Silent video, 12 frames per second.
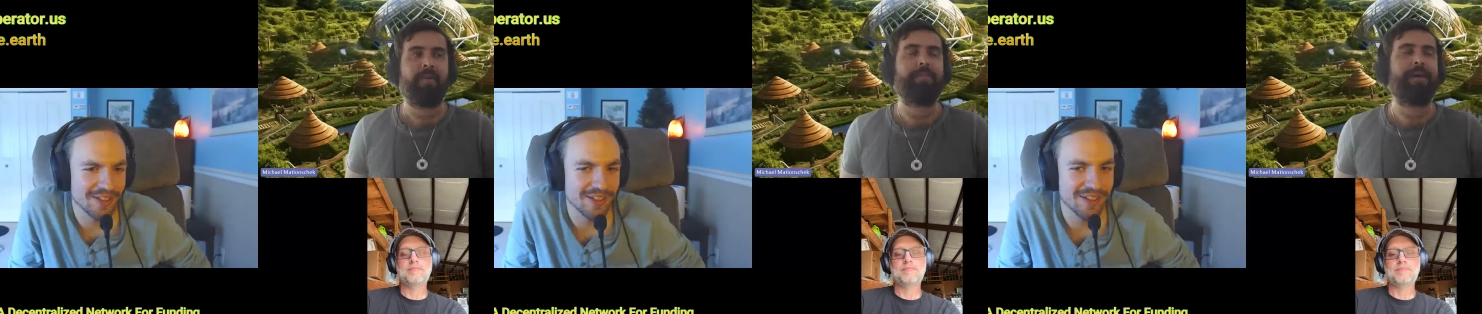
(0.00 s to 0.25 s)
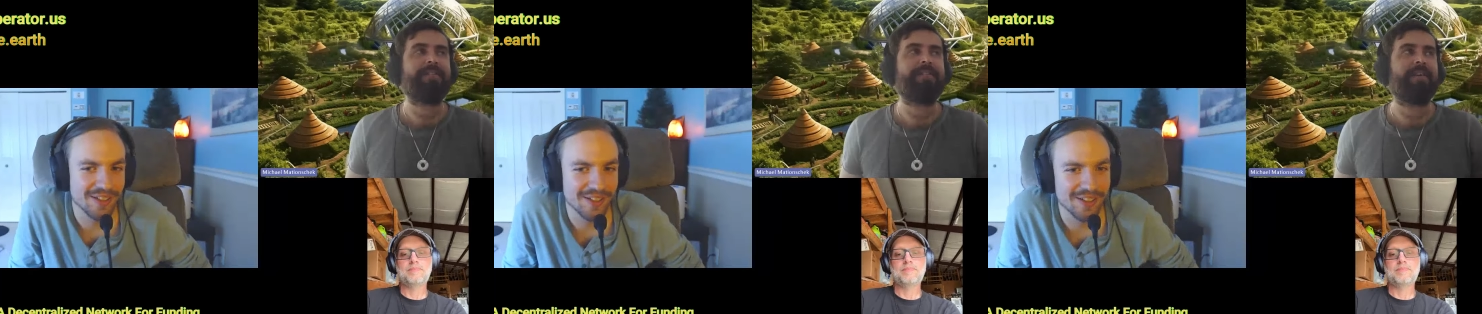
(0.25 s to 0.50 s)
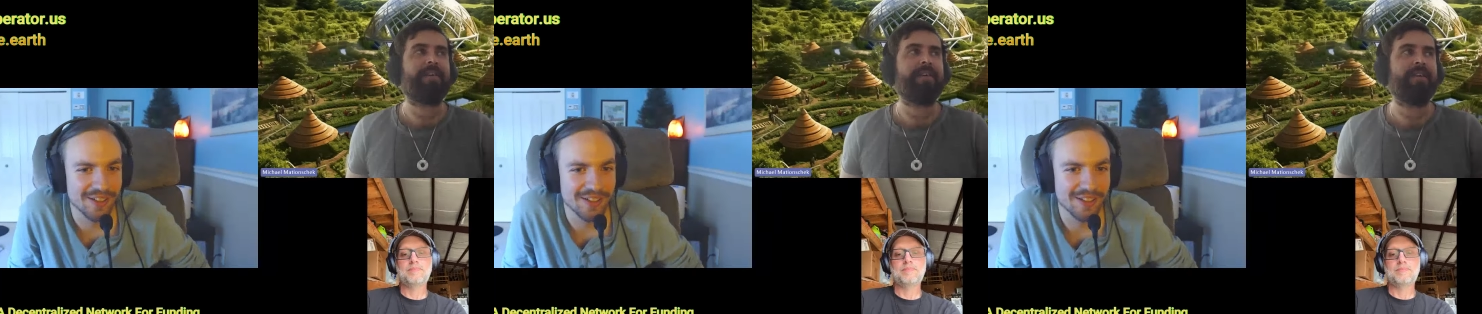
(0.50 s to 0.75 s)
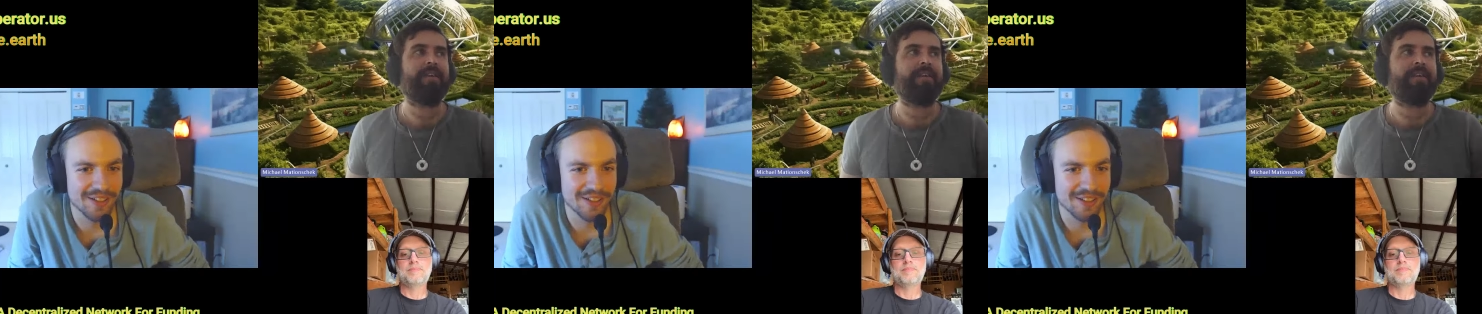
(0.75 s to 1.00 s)
Speaker 1: Well,
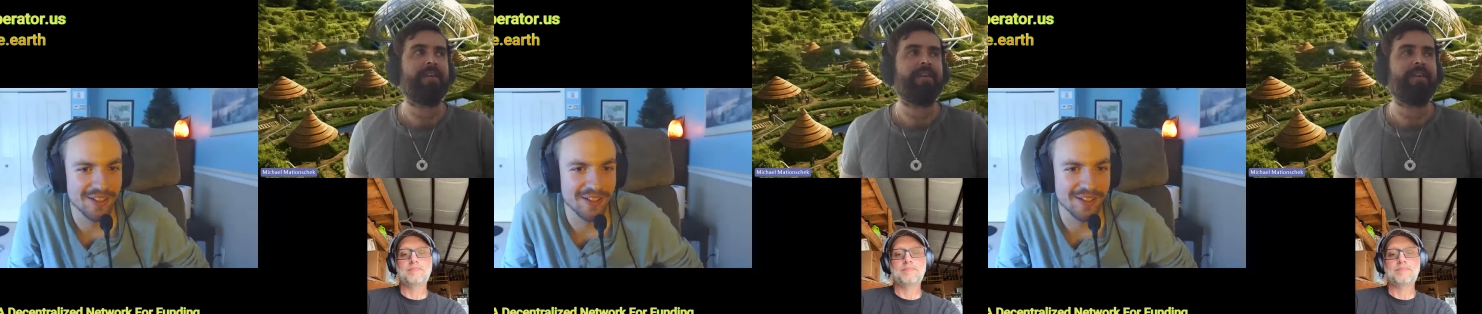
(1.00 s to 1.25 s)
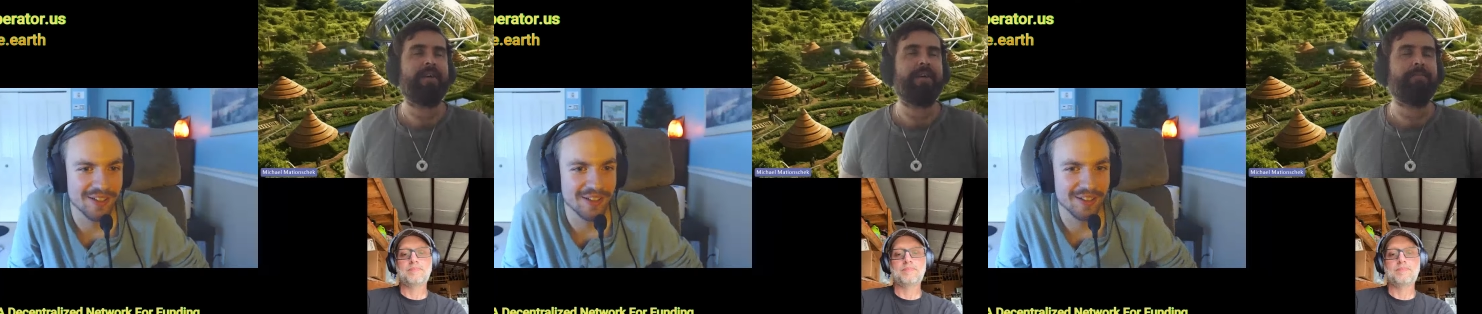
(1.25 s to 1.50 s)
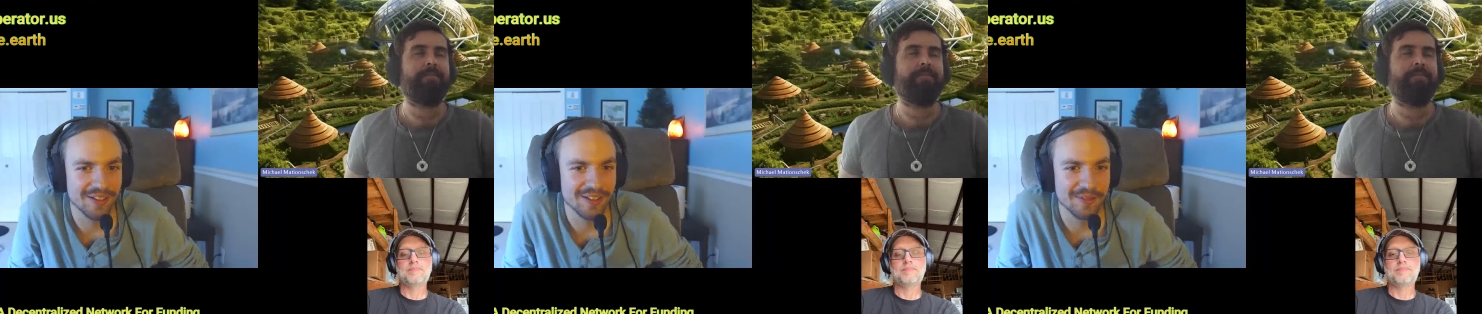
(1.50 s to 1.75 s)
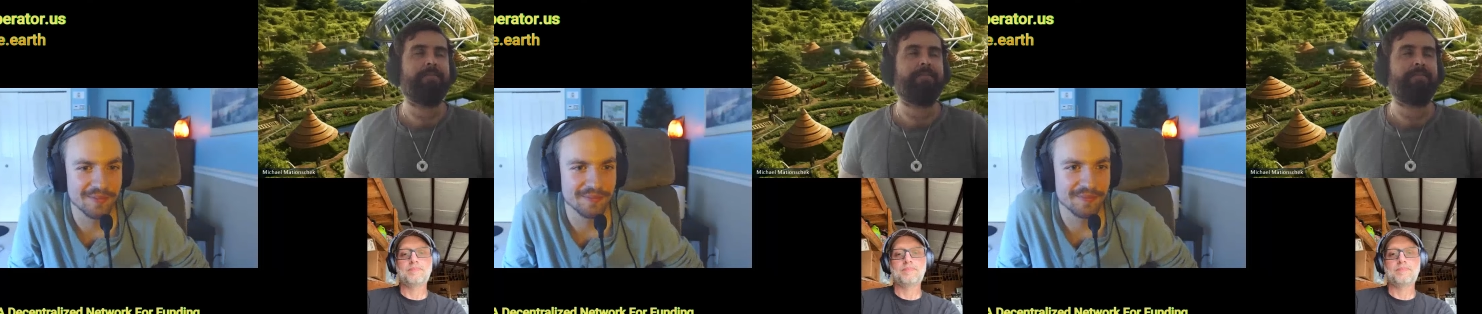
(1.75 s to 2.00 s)
basically,
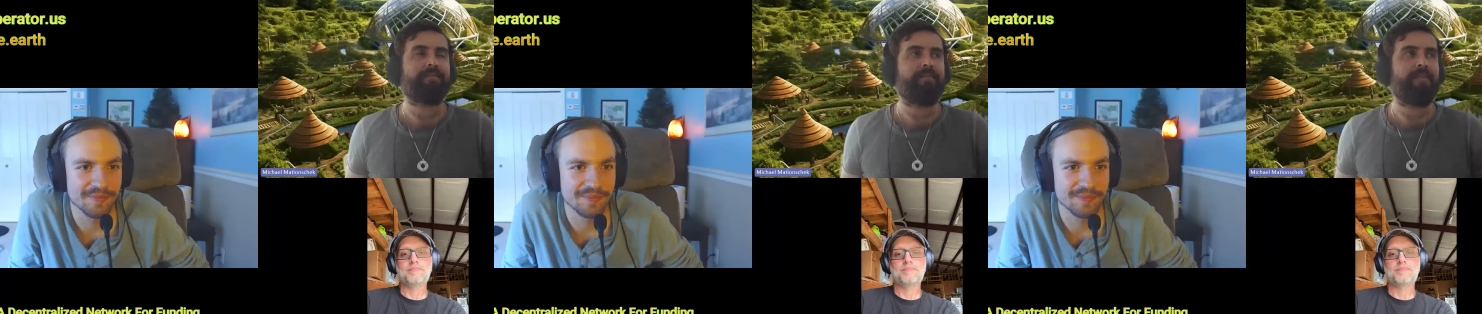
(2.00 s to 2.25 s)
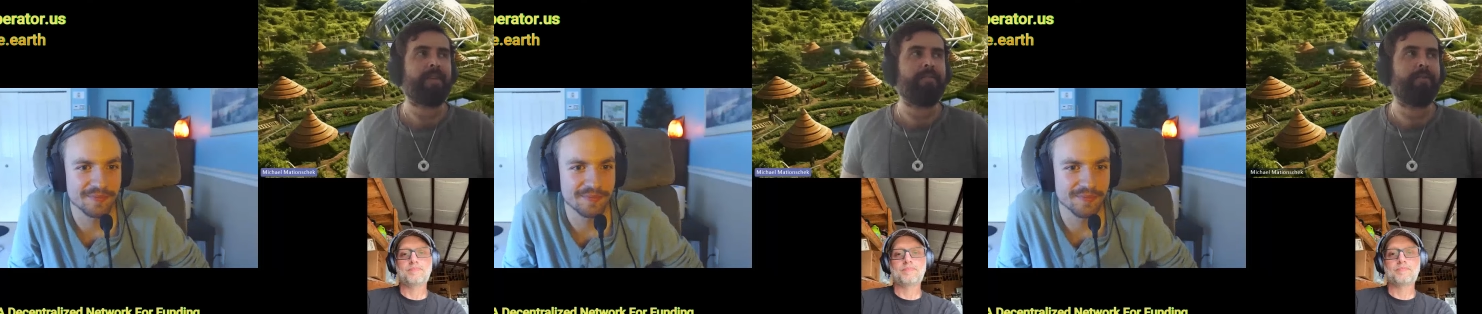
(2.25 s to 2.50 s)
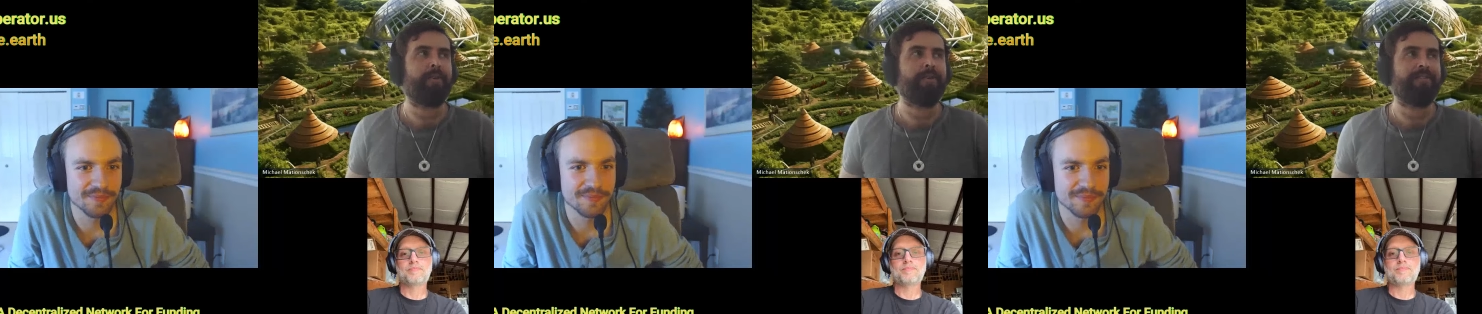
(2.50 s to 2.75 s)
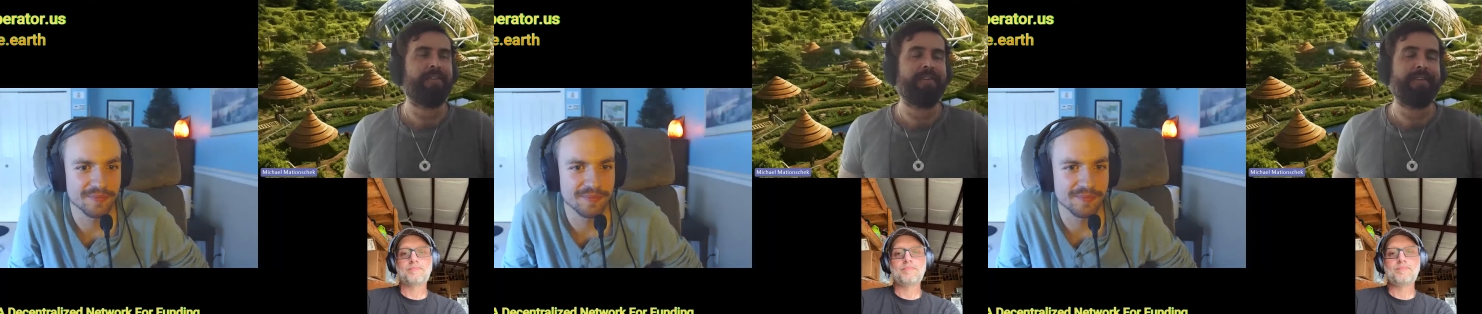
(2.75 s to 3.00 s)
um,
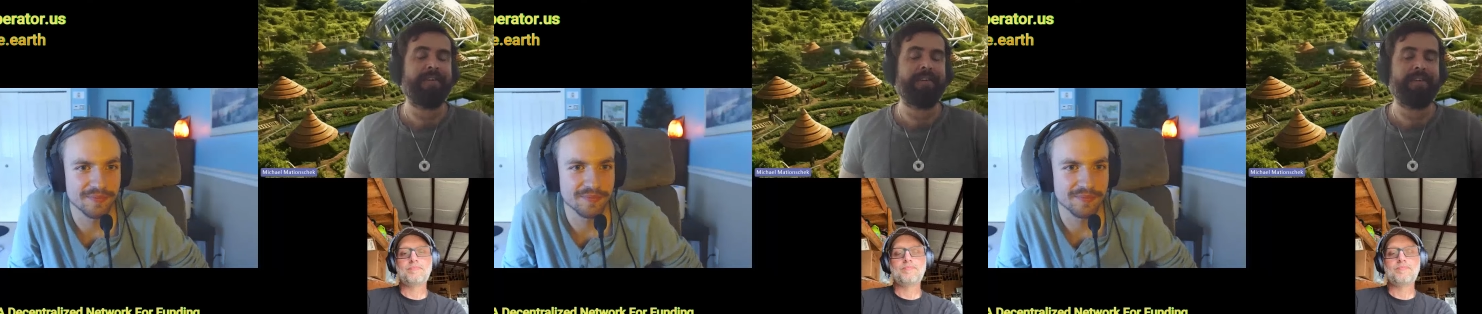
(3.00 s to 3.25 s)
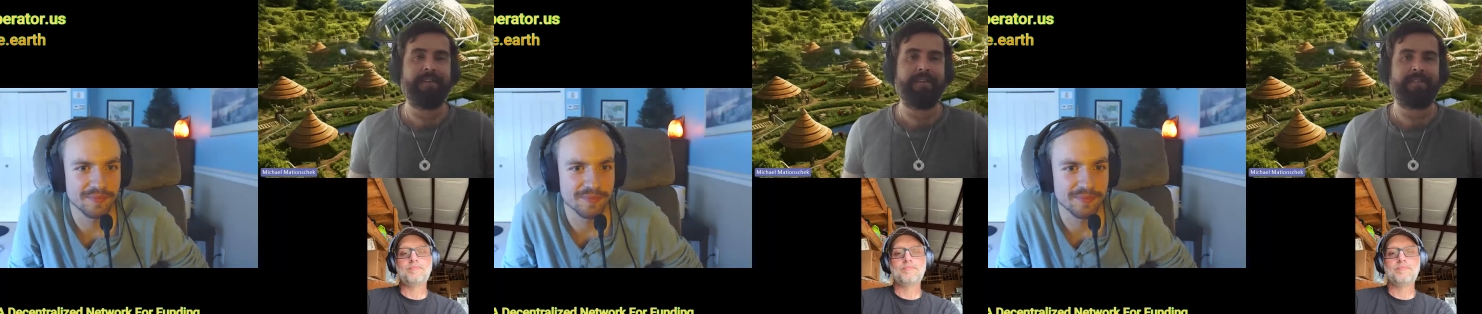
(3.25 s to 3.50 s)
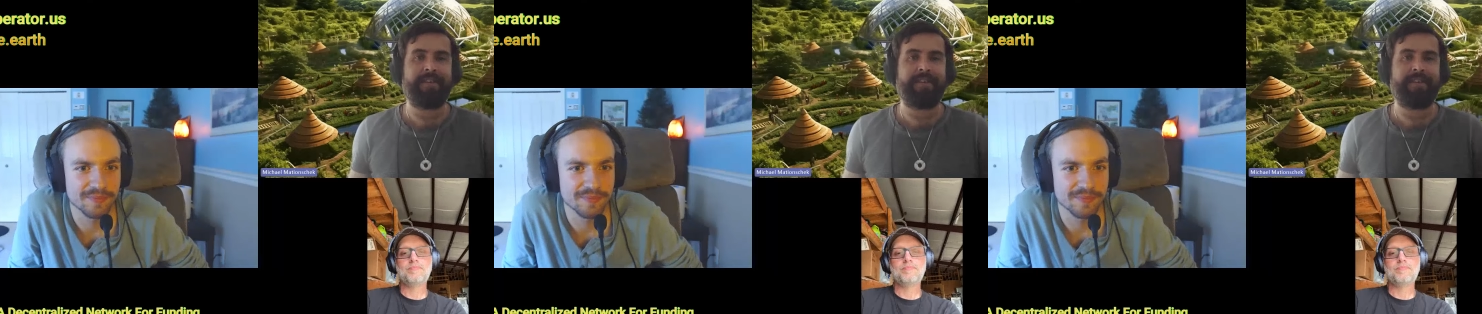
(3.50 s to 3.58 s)
firstly,